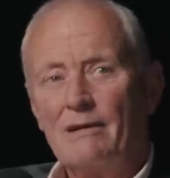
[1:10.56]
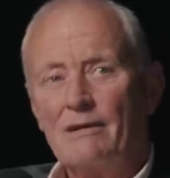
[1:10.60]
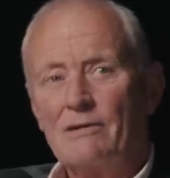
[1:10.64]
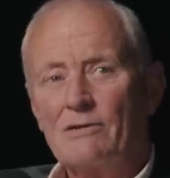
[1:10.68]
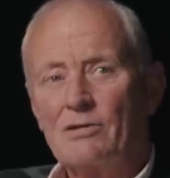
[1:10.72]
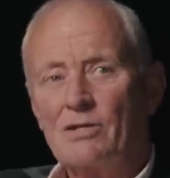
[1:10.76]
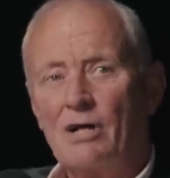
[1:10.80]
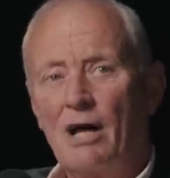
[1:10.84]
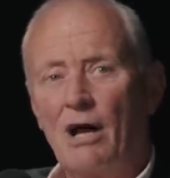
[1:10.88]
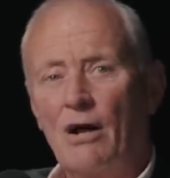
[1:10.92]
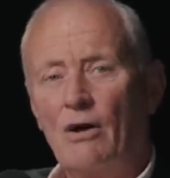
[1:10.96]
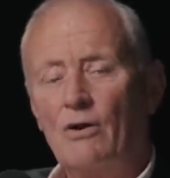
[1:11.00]

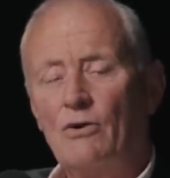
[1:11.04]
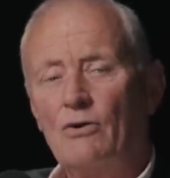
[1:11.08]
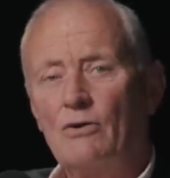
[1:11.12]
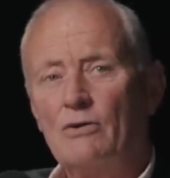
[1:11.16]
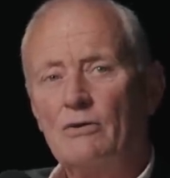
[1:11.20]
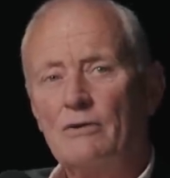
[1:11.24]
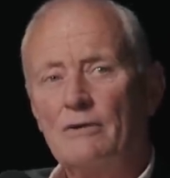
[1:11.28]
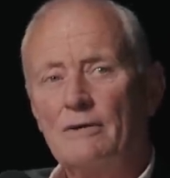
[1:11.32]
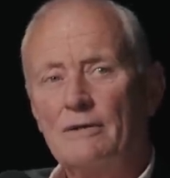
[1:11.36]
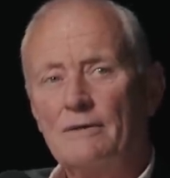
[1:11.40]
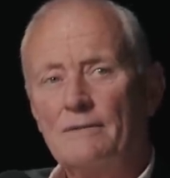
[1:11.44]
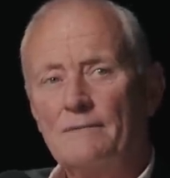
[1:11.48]

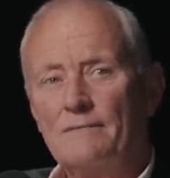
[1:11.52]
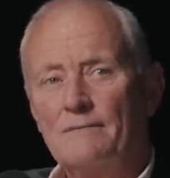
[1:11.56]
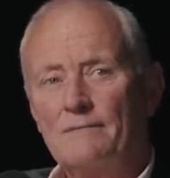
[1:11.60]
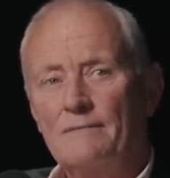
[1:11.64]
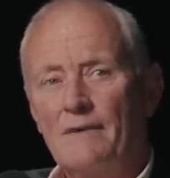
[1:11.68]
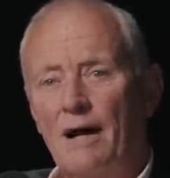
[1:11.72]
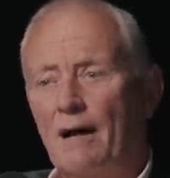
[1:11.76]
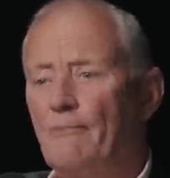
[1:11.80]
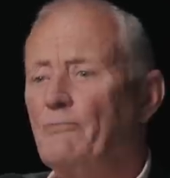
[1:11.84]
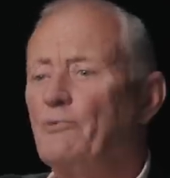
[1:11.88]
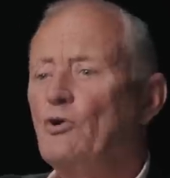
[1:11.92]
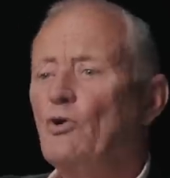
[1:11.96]
So
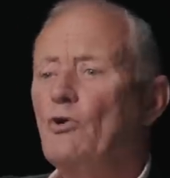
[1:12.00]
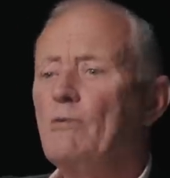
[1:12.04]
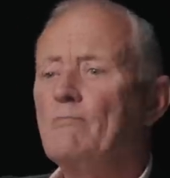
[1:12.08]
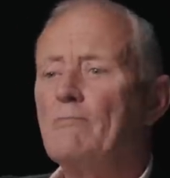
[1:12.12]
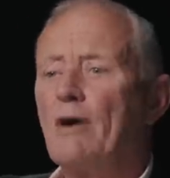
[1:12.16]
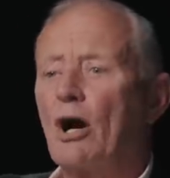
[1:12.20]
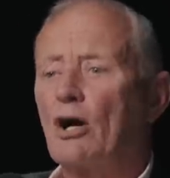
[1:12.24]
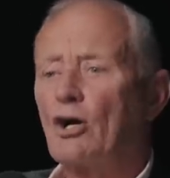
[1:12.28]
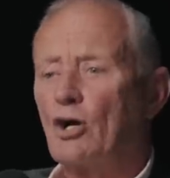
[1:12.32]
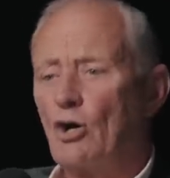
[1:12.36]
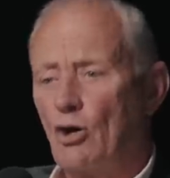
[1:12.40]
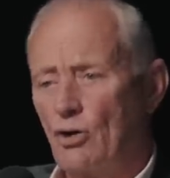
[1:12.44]
I'm doing
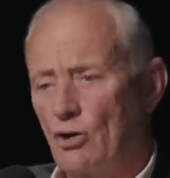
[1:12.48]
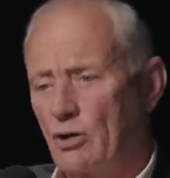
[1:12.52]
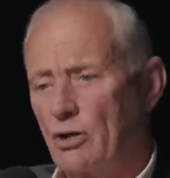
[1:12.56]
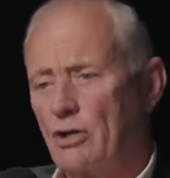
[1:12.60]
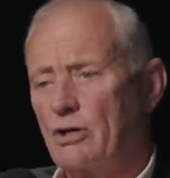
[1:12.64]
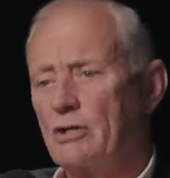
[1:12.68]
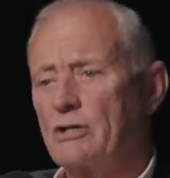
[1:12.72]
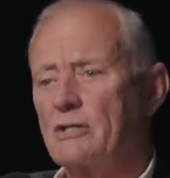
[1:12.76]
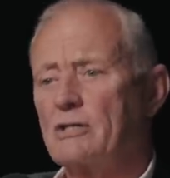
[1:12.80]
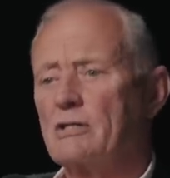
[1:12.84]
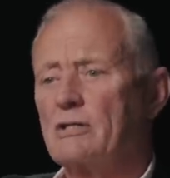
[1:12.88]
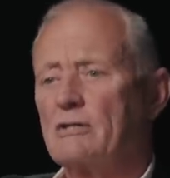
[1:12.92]
my
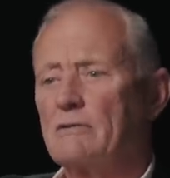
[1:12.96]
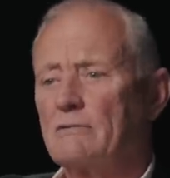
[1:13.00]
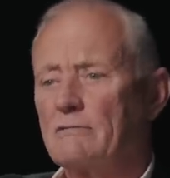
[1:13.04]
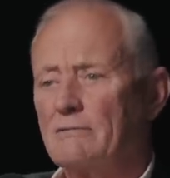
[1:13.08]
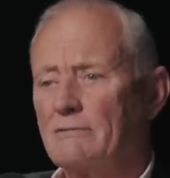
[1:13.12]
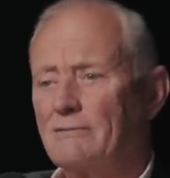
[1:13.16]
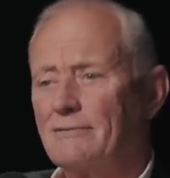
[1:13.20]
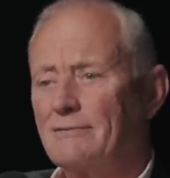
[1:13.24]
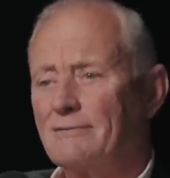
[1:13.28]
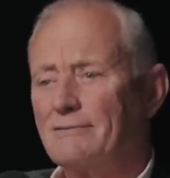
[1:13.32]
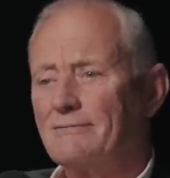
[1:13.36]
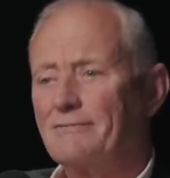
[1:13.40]
conkers
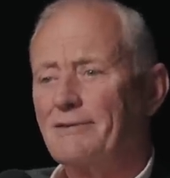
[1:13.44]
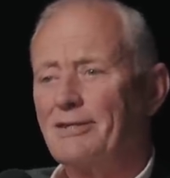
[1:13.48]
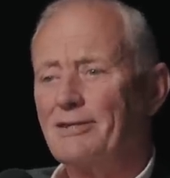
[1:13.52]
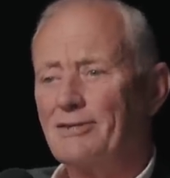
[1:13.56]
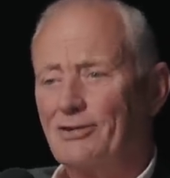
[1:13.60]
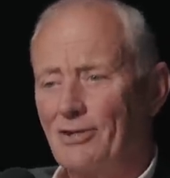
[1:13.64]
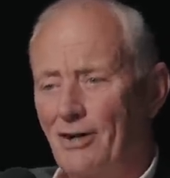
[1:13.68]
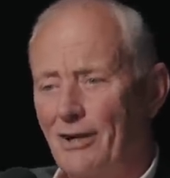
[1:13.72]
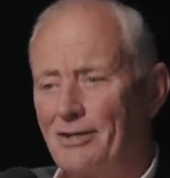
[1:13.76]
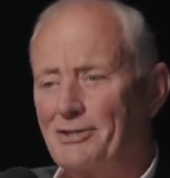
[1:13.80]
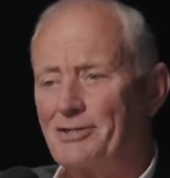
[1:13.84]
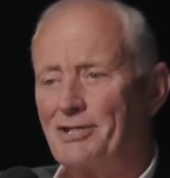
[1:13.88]
in
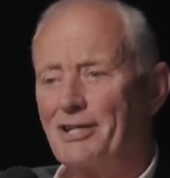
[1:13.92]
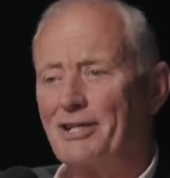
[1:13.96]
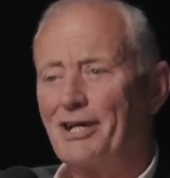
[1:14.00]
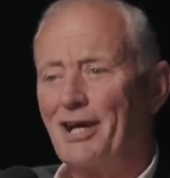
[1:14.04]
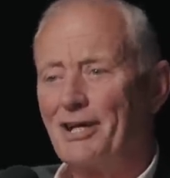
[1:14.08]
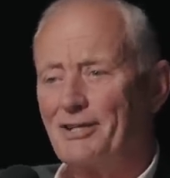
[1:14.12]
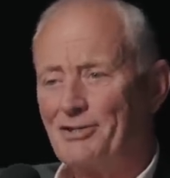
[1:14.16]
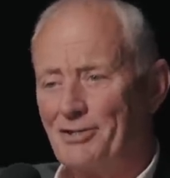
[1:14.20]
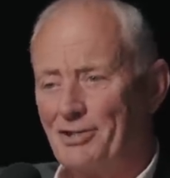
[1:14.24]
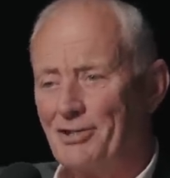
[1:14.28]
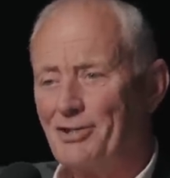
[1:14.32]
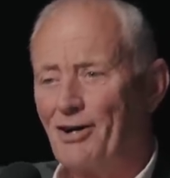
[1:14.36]

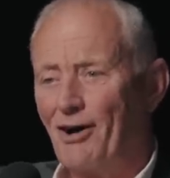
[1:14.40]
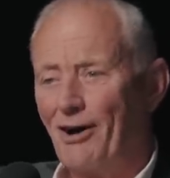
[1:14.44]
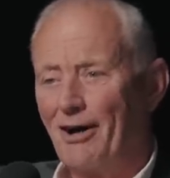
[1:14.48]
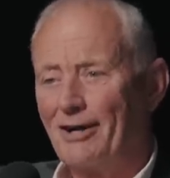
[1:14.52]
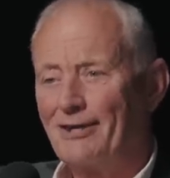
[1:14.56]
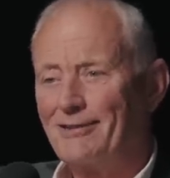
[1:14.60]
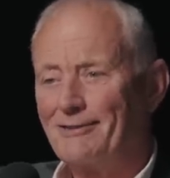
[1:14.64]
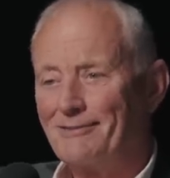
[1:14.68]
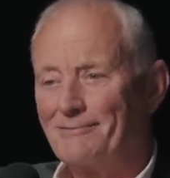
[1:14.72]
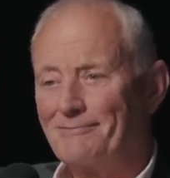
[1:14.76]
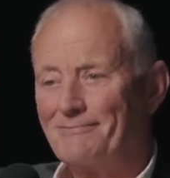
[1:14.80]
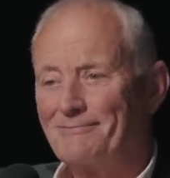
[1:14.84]

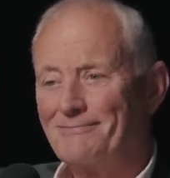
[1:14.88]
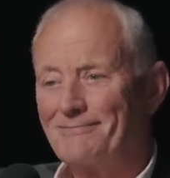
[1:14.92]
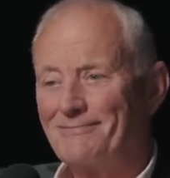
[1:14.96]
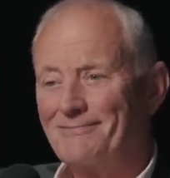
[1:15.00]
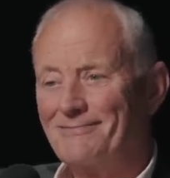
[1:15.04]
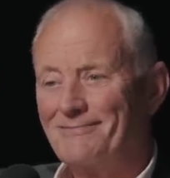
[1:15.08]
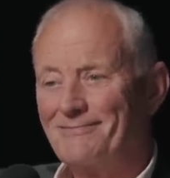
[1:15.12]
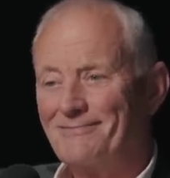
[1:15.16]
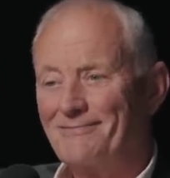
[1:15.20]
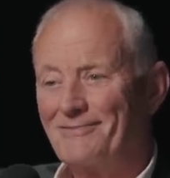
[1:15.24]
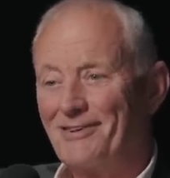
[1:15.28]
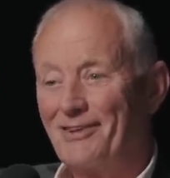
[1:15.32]
1989.
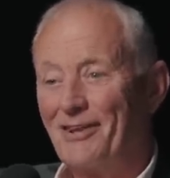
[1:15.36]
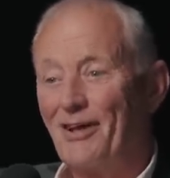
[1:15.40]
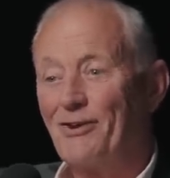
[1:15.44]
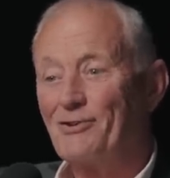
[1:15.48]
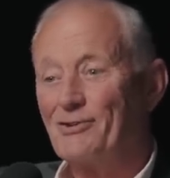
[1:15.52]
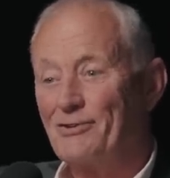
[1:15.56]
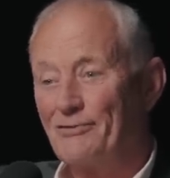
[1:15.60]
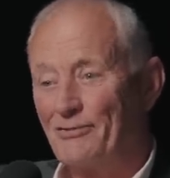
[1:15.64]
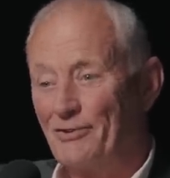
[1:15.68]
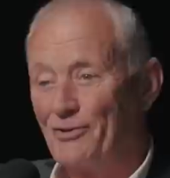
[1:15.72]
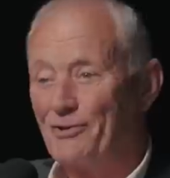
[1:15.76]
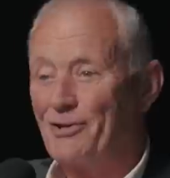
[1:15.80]
For
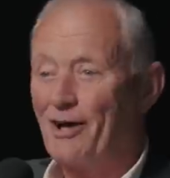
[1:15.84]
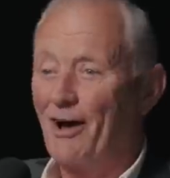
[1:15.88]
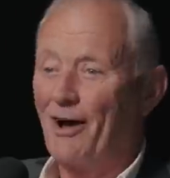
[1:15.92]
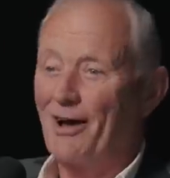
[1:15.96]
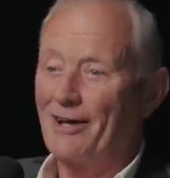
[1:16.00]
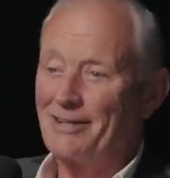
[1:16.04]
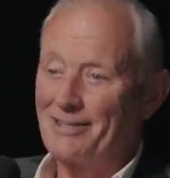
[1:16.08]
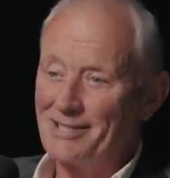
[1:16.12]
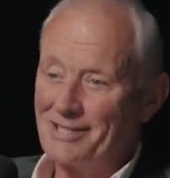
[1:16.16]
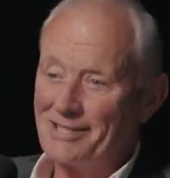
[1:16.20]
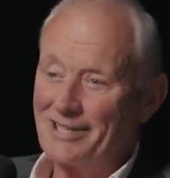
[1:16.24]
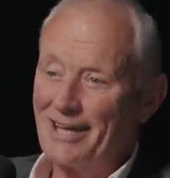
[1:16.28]
those of you who don't
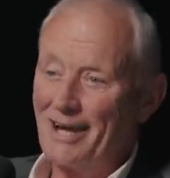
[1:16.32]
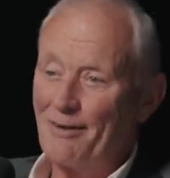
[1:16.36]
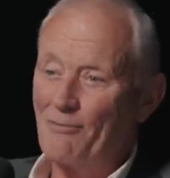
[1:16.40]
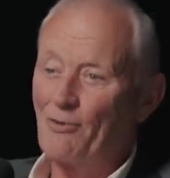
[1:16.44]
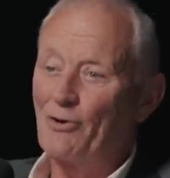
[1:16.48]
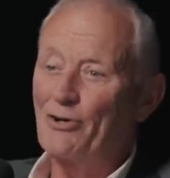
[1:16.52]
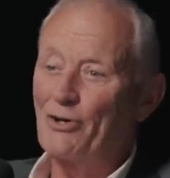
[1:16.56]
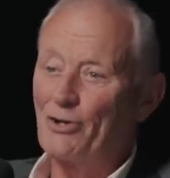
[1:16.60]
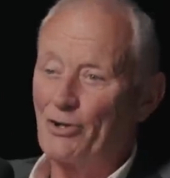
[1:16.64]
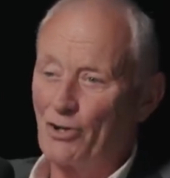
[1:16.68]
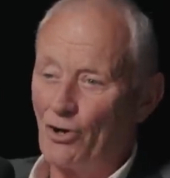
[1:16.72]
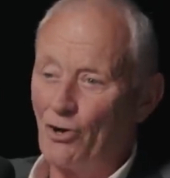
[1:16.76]
understand
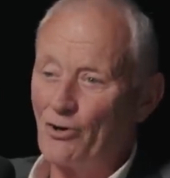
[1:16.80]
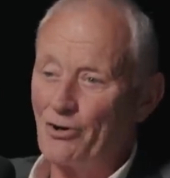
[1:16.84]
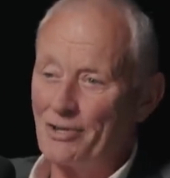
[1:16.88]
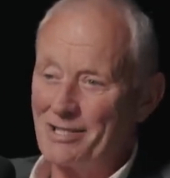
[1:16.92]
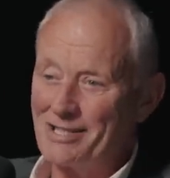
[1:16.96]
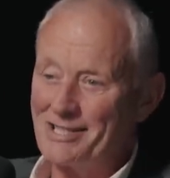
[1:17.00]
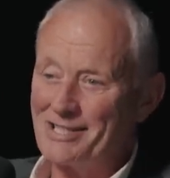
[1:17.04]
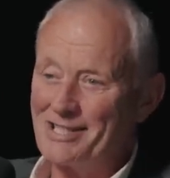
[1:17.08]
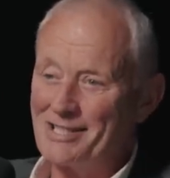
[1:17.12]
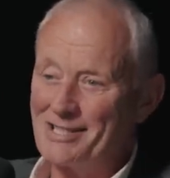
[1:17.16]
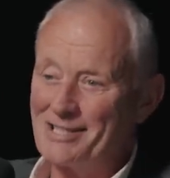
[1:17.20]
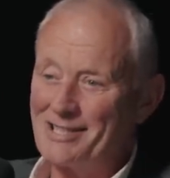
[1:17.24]
what your
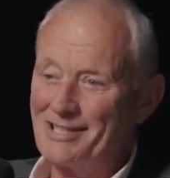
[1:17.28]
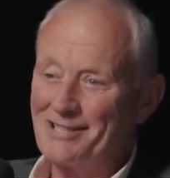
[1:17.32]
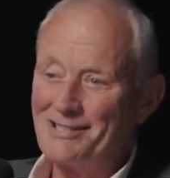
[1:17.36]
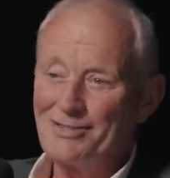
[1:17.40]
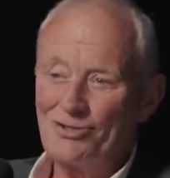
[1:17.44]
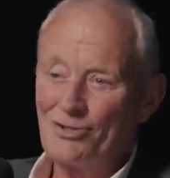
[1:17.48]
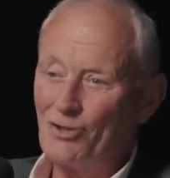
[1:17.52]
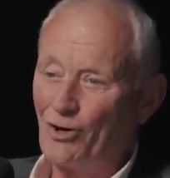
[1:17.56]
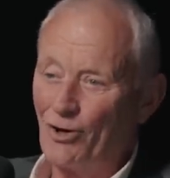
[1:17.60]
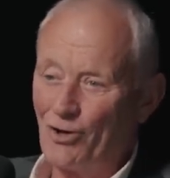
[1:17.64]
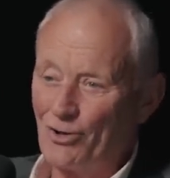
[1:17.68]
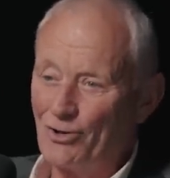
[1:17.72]
conkers is,
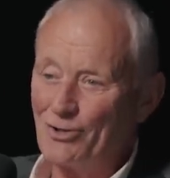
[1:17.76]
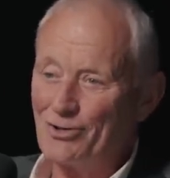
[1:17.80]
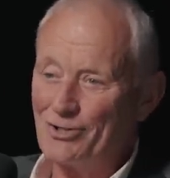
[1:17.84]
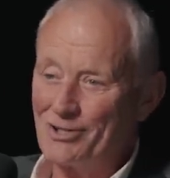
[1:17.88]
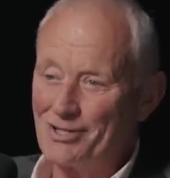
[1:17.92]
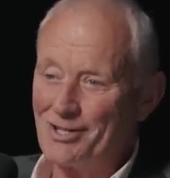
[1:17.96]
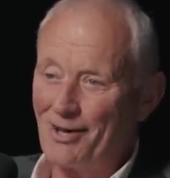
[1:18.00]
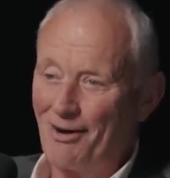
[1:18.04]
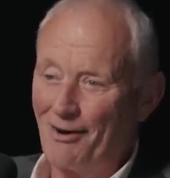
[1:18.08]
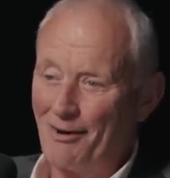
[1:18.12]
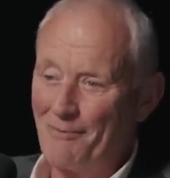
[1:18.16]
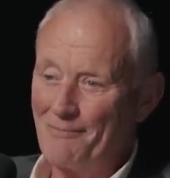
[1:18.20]
it's not a good
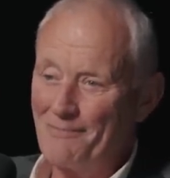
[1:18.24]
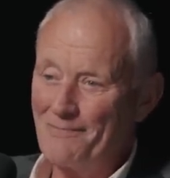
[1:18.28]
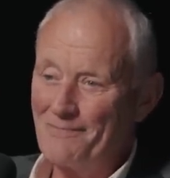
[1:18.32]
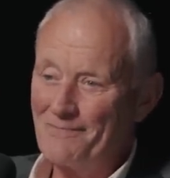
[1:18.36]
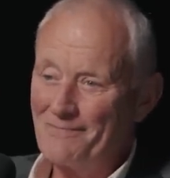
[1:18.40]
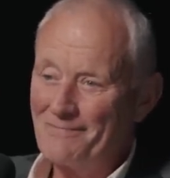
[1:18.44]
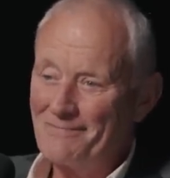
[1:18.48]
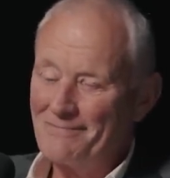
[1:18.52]
time.